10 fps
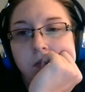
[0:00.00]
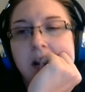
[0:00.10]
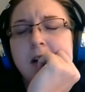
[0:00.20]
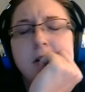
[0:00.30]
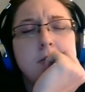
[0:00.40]

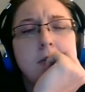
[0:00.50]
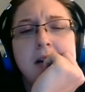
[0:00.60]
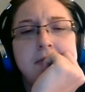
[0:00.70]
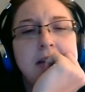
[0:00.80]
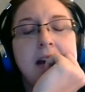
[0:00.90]
I don't know why
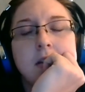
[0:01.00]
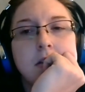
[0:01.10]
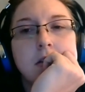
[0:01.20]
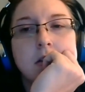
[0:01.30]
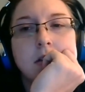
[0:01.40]

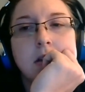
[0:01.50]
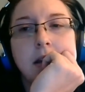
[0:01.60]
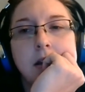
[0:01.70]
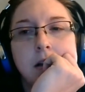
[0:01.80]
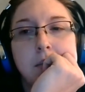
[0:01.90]
facts just
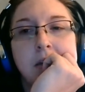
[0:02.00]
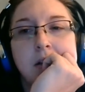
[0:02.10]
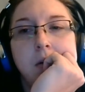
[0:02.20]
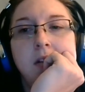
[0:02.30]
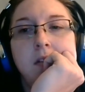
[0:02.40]
like, I'm like,
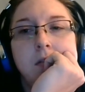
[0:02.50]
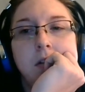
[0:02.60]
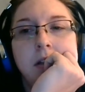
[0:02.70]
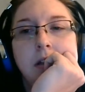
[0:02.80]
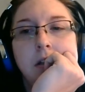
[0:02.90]
what? Really?